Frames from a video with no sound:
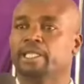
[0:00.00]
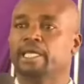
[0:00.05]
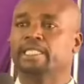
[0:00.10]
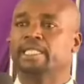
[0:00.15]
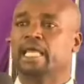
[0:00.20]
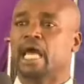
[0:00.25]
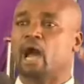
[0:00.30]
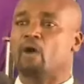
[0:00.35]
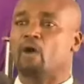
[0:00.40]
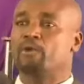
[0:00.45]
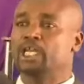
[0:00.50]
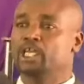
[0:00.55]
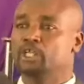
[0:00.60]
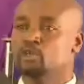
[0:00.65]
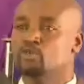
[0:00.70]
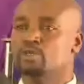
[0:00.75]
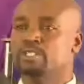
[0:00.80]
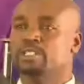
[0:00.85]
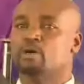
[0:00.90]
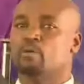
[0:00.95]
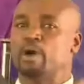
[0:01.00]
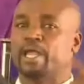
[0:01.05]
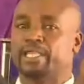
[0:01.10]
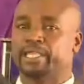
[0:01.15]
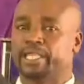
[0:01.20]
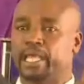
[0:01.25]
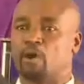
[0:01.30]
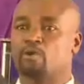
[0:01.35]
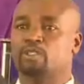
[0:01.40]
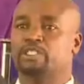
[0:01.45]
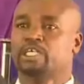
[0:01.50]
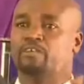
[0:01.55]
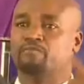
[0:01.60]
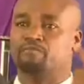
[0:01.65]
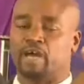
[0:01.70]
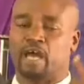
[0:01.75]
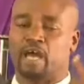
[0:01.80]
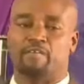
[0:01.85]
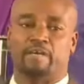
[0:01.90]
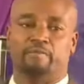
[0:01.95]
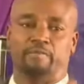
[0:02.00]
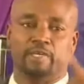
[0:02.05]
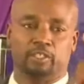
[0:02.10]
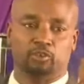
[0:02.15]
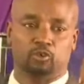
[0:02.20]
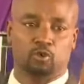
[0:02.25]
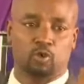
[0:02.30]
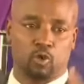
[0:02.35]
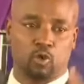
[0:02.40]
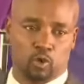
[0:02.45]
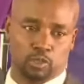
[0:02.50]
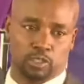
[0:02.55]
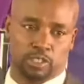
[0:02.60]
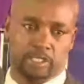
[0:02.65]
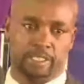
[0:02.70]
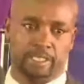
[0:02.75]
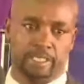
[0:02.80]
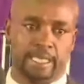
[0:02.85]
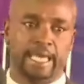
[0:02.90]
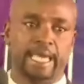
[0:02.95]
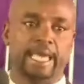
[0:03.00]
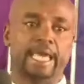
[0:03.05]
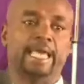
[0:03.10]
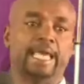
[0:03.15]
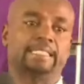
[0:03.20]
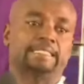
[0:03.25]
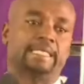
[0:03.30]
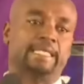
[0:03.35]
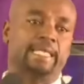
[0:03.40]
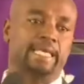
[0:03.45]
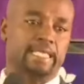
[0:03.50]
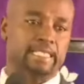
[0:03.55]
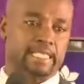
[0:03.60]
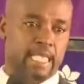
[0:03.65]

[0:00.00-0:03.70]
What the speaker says: that I will use the 1,500 cohort as an